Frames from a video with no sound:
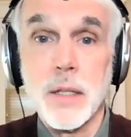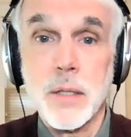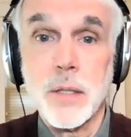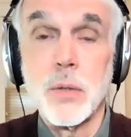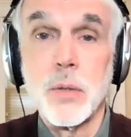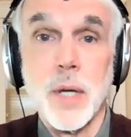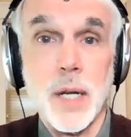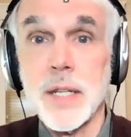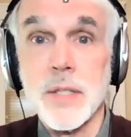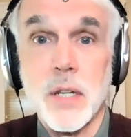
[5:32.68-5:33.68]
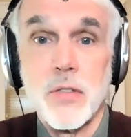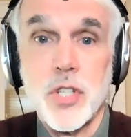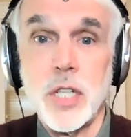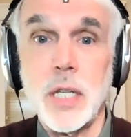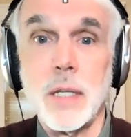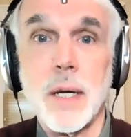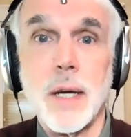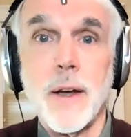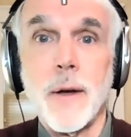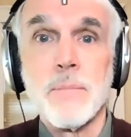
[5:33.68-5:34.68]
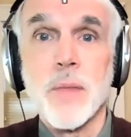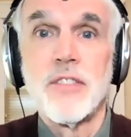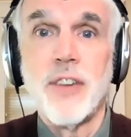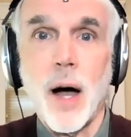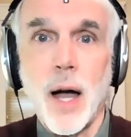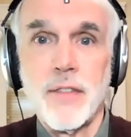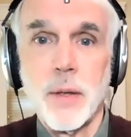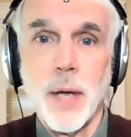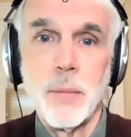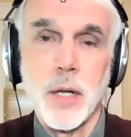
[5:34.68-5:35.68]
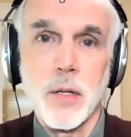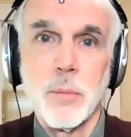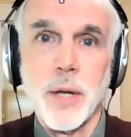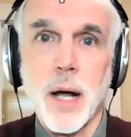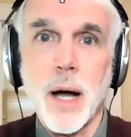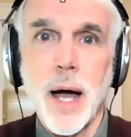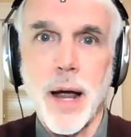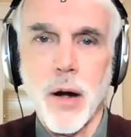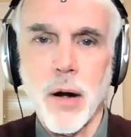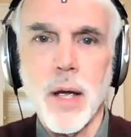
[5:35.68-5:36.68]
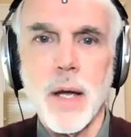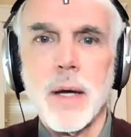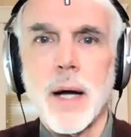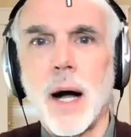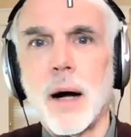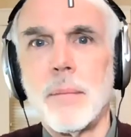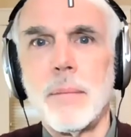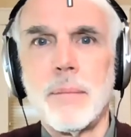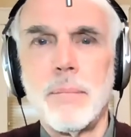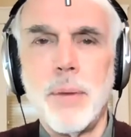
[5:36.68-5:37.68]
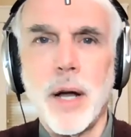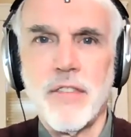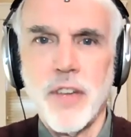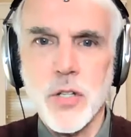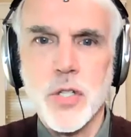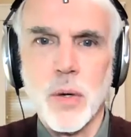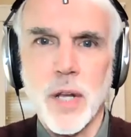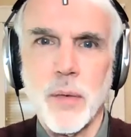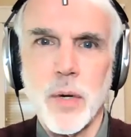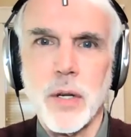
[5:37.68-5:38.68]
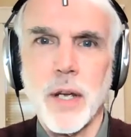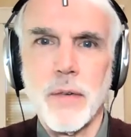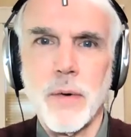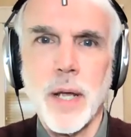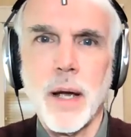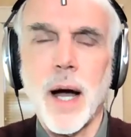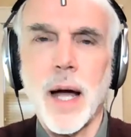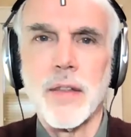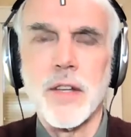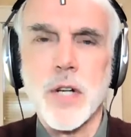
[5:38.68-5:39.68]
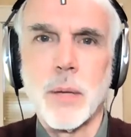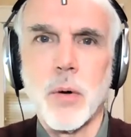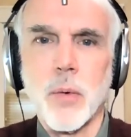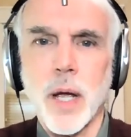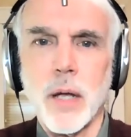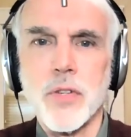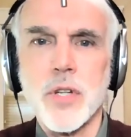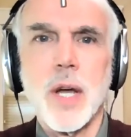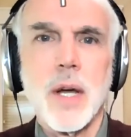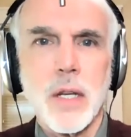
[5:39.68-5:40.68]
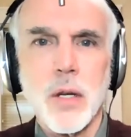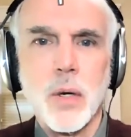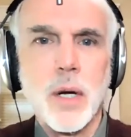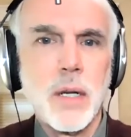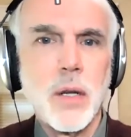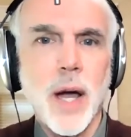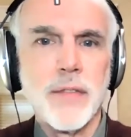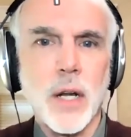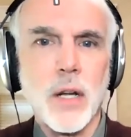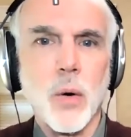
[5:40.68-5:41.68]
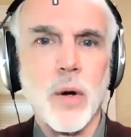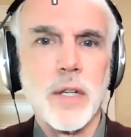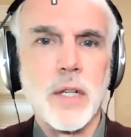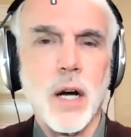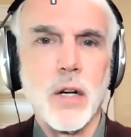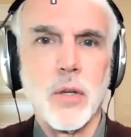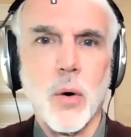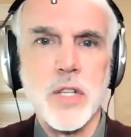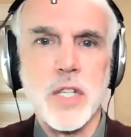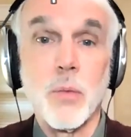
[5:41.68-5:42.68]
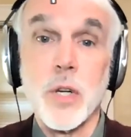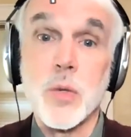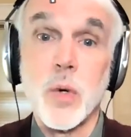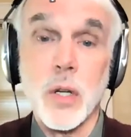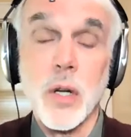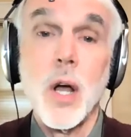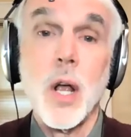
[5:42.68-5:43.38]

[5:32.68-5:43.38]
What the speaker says: to at least a G5 and maybe a little bit higher, but eventually when you get really high in the treble range, you have to lower the tongue dorsum, which will